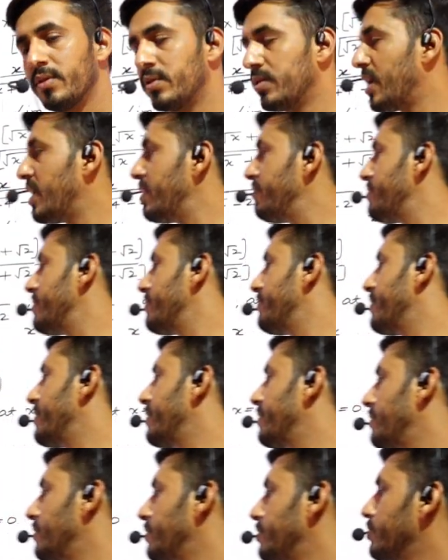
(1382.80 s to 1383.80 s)
then we
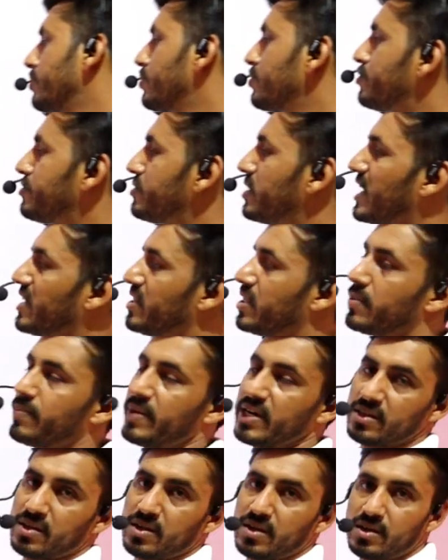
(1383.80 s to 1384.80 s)
will use other
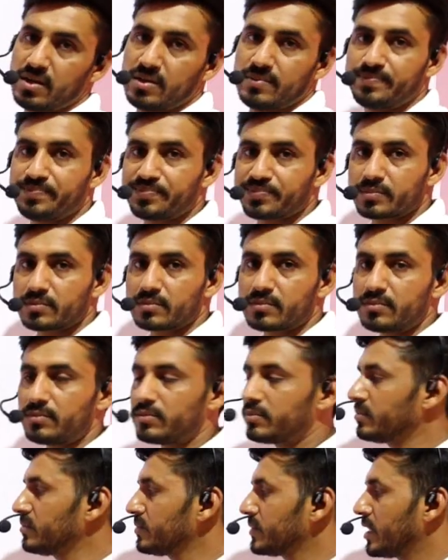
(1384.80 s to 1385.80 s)
method.
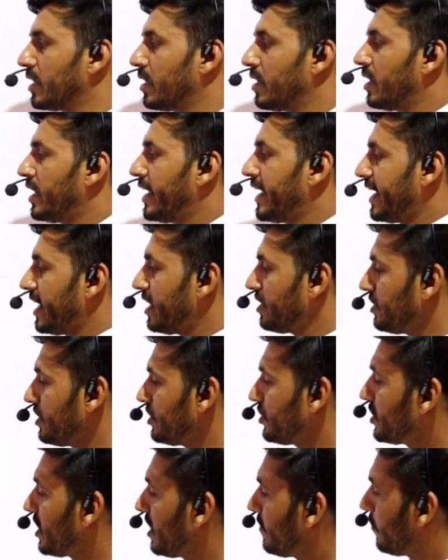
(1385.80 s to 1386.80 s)
In
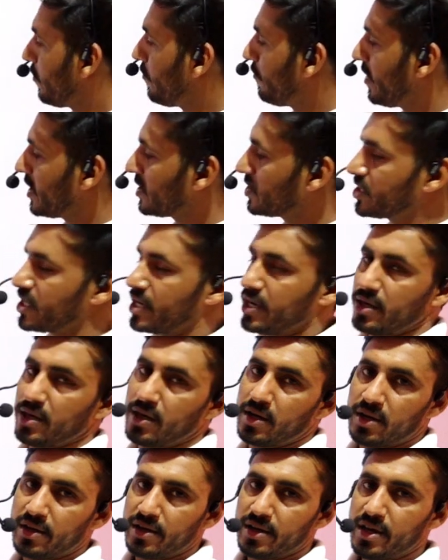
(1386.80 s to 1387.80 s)
this type of function,
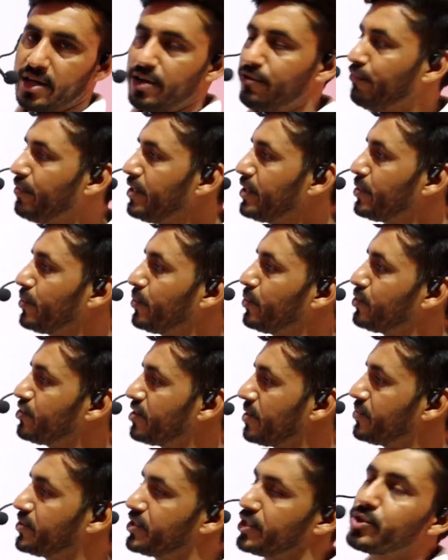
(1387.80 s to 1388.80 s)
if we use
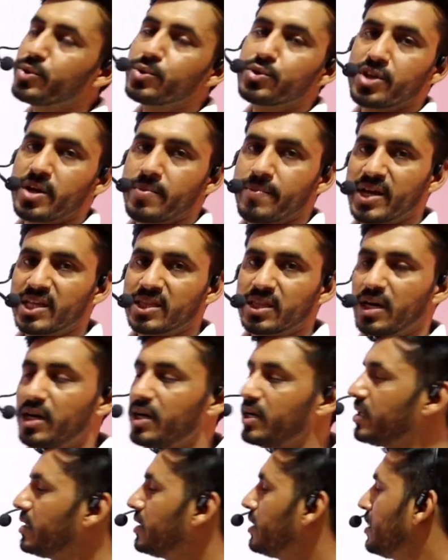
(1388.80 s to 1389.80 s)
substitution
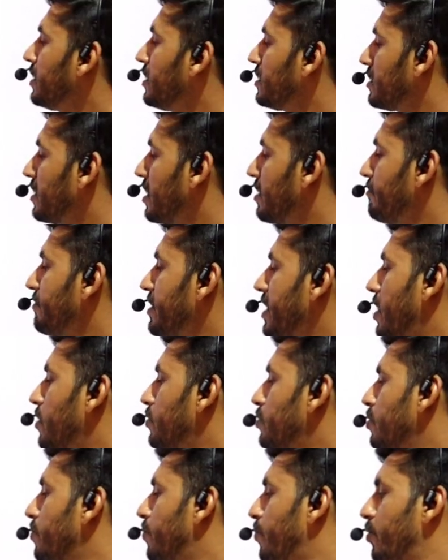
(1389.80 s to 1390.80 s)
method, then we
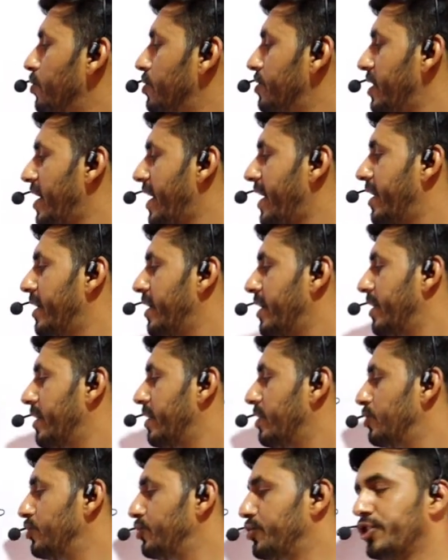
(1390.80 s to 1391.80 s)
have to put
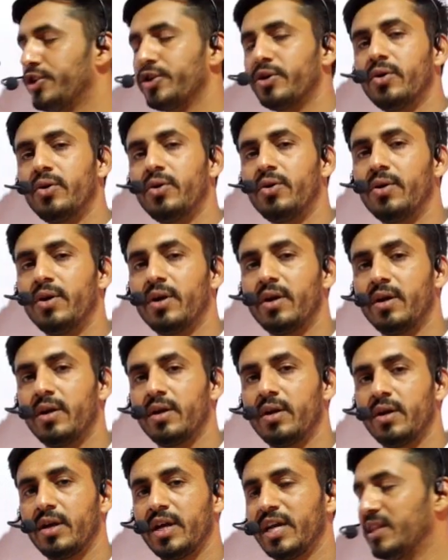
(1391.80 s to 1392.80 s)
0
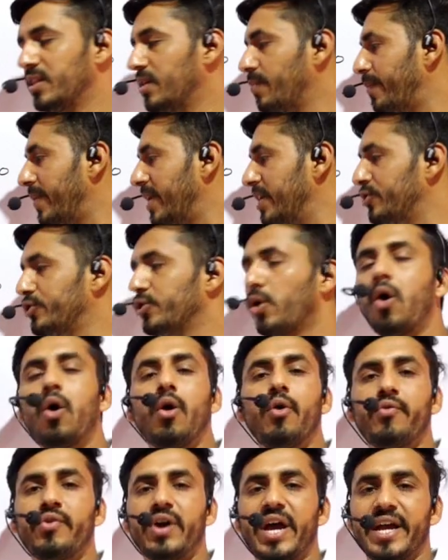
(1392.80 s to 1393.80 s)
in the place
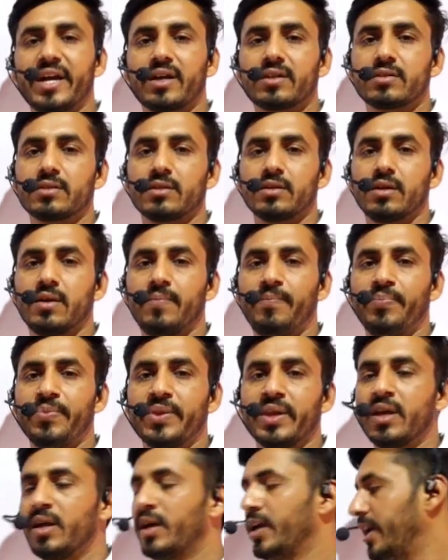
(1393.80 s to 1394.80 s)
of x.
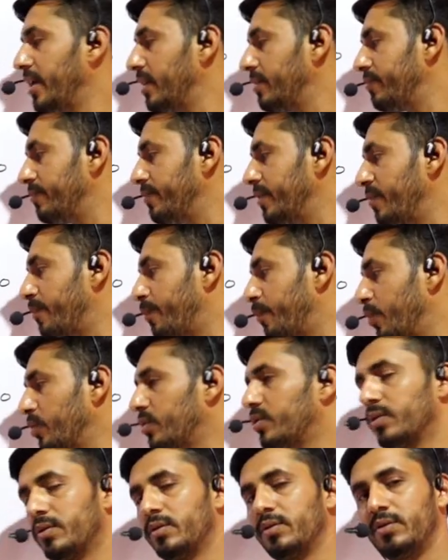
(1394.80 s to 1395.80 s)
If we
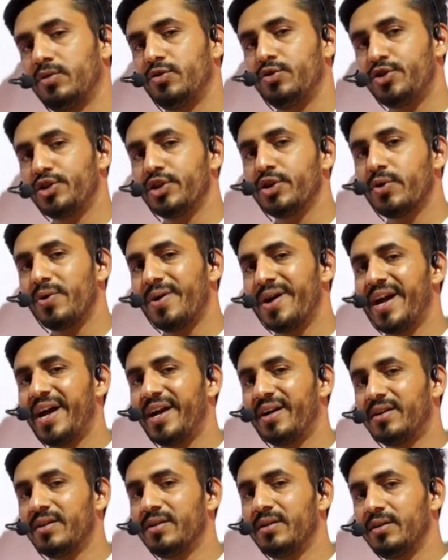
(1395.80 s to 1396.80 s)
put 0
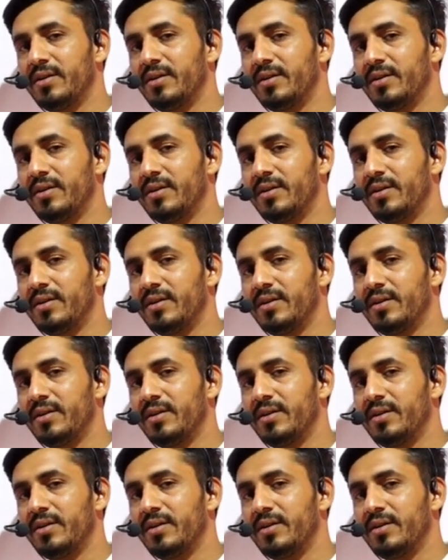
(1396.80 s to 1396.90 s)
at